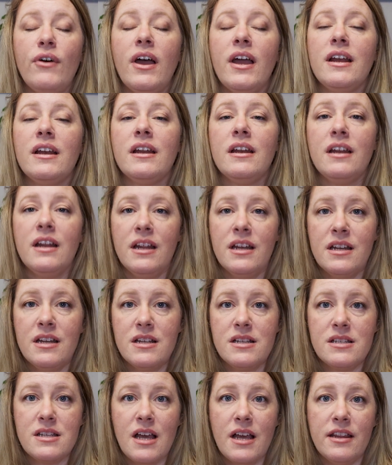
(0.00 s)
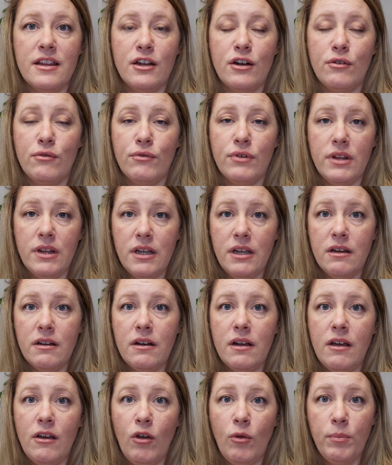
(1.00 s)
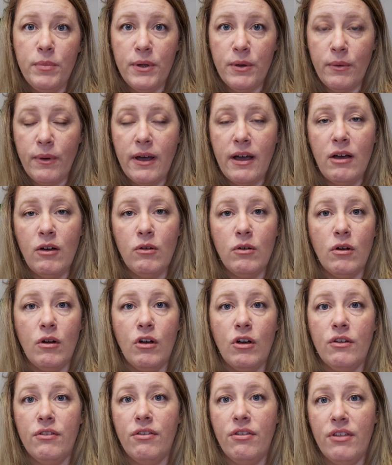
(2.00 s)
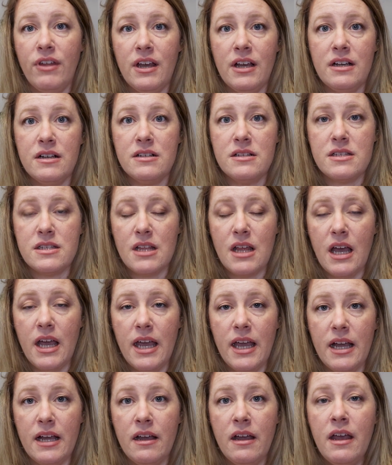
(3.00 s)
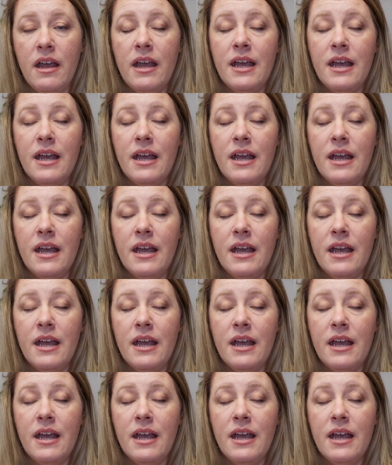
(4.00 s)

find in InDesign that are really going to help you out are things like